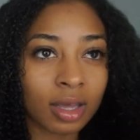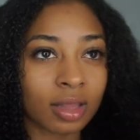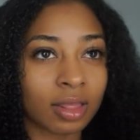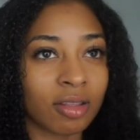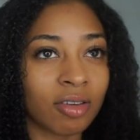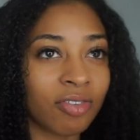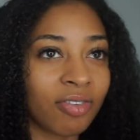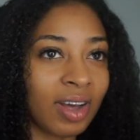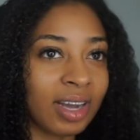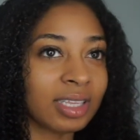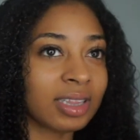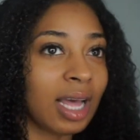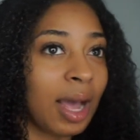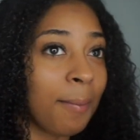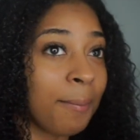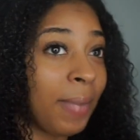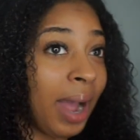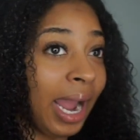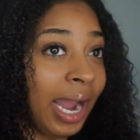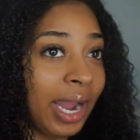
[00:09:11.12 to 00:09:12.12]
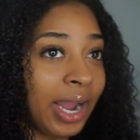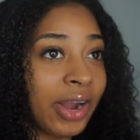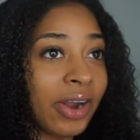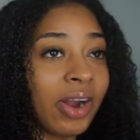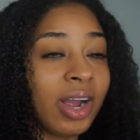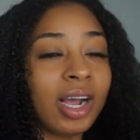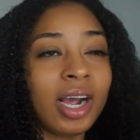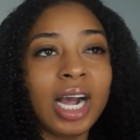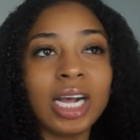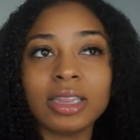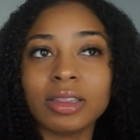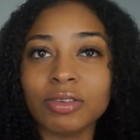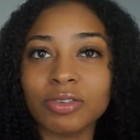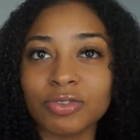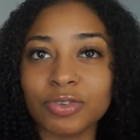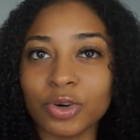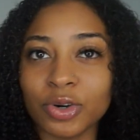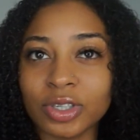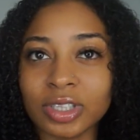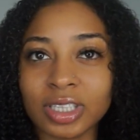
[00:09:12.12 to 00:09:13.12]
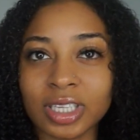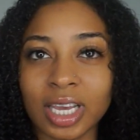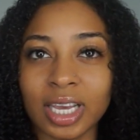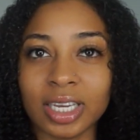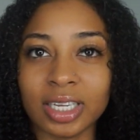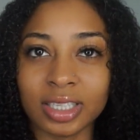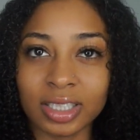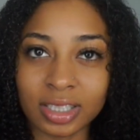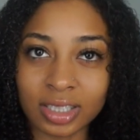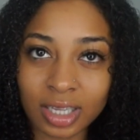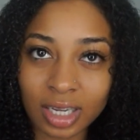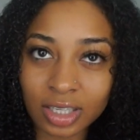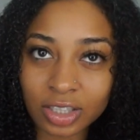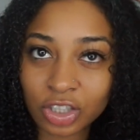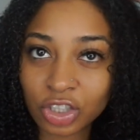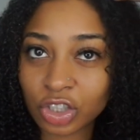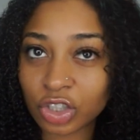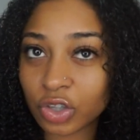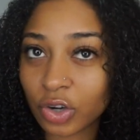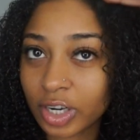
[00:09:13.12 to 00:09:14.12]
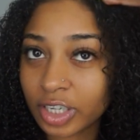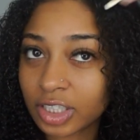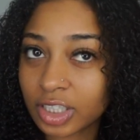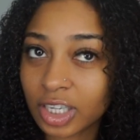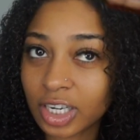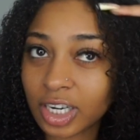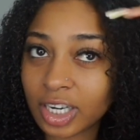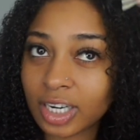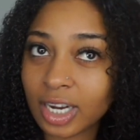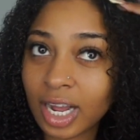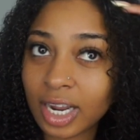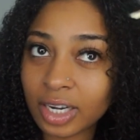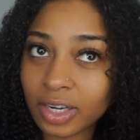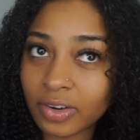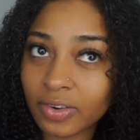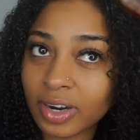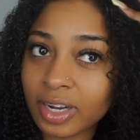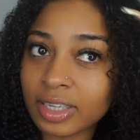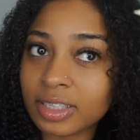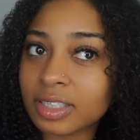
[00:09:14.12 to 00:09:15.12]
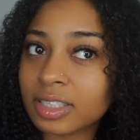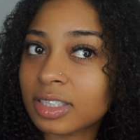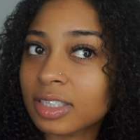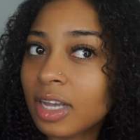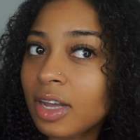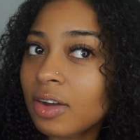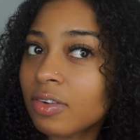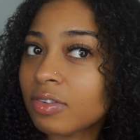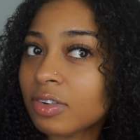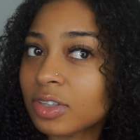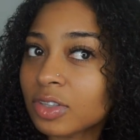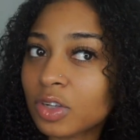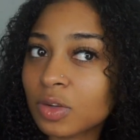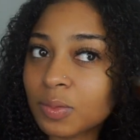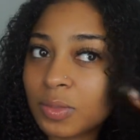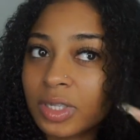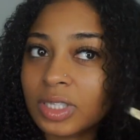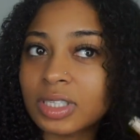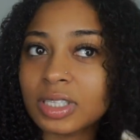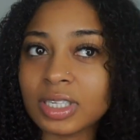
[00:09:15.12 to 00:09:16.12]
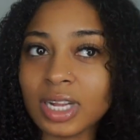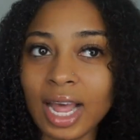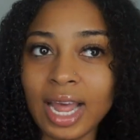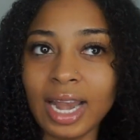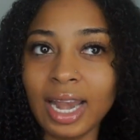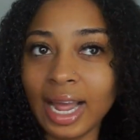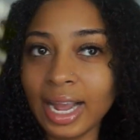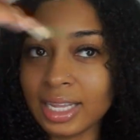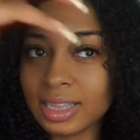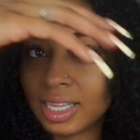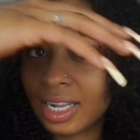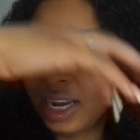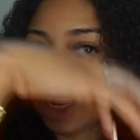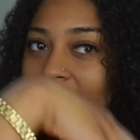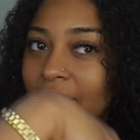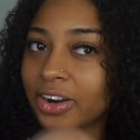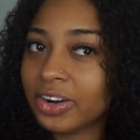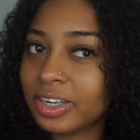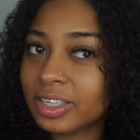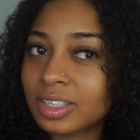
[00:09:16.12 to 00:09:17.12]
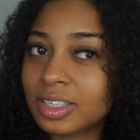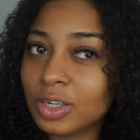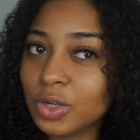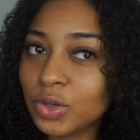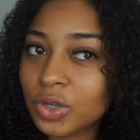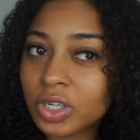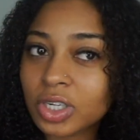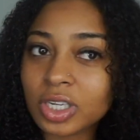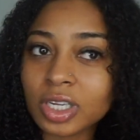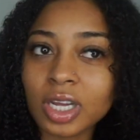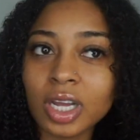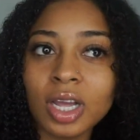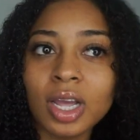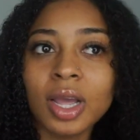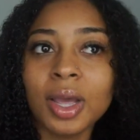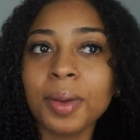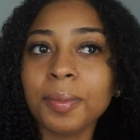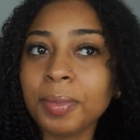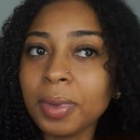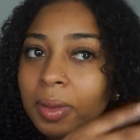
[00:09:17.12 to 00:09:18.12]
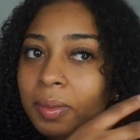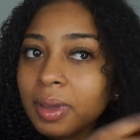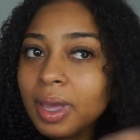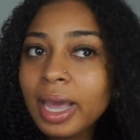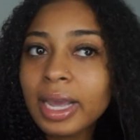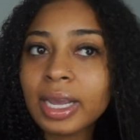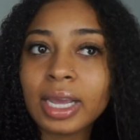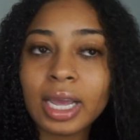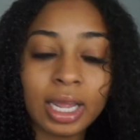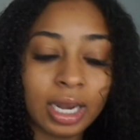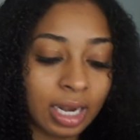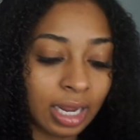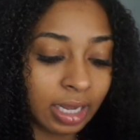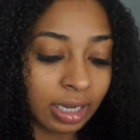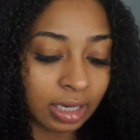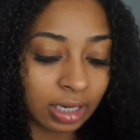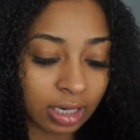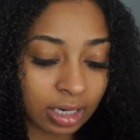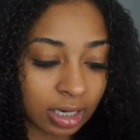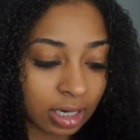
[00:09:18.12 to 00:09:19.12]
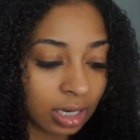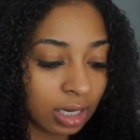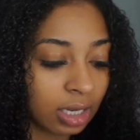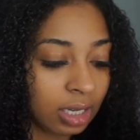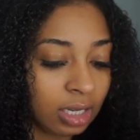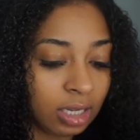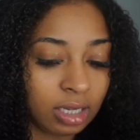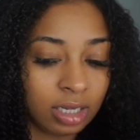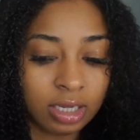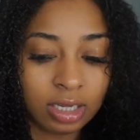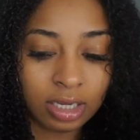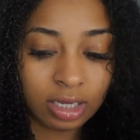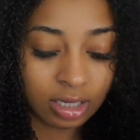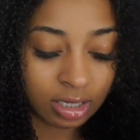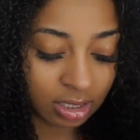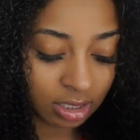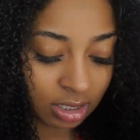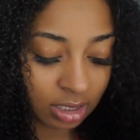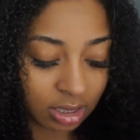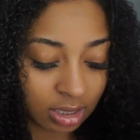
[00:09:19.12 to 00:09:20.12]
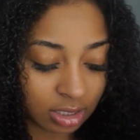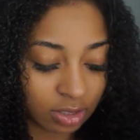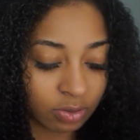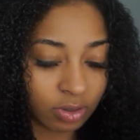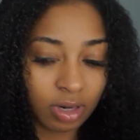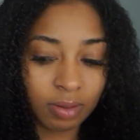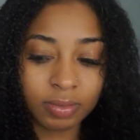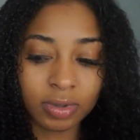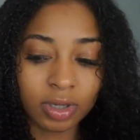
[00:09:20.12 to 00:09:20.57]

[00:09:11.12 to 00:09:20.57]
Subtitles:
The fact that my hair at the front is shorter than the rest, for some reason I like the layered look. Maybe I can, like, that's what I'm